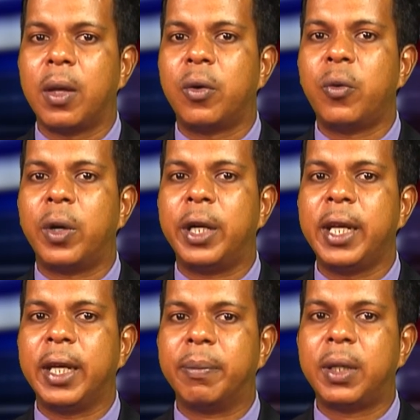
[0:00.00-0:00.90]
who were
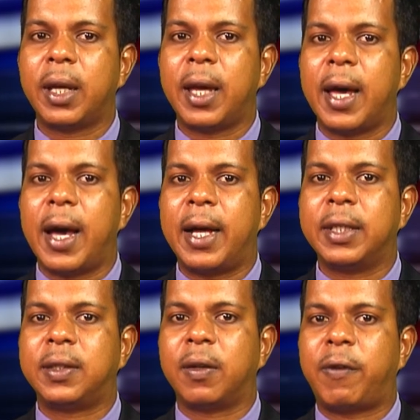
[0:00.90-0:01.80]
named
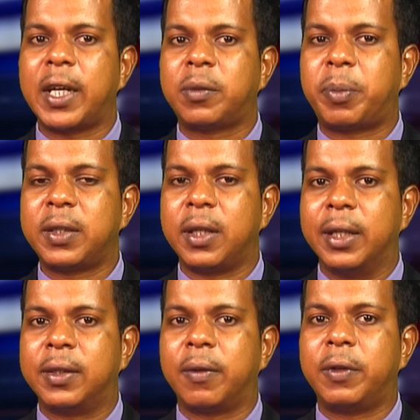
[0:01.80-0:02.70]
as vice
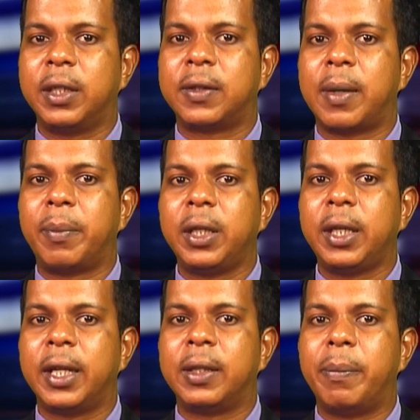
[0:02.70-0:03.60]
presidents of the Assembly
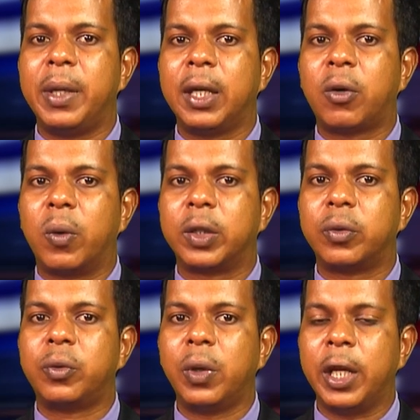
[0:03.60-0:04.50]
in the May court
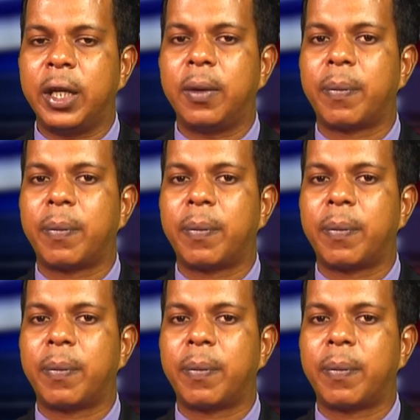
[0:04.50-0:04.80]
ruling.